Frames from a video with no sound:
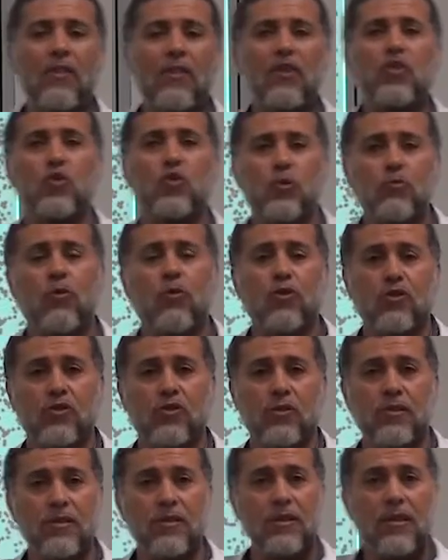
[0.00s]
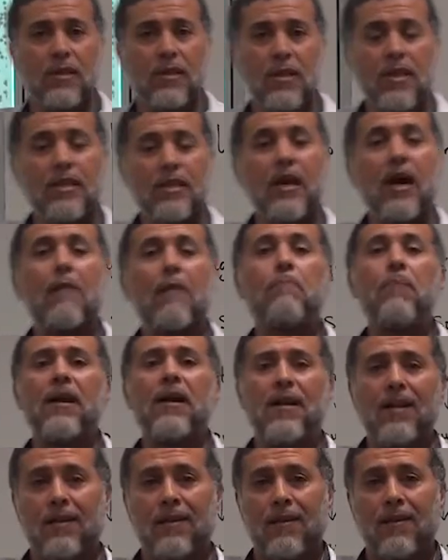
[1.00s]
these two motions? They are
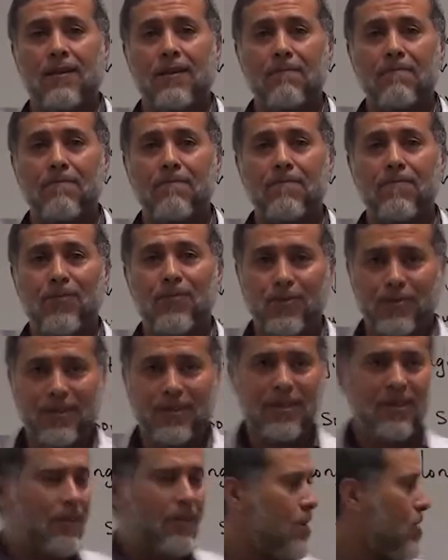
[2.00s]
parallel. Okay,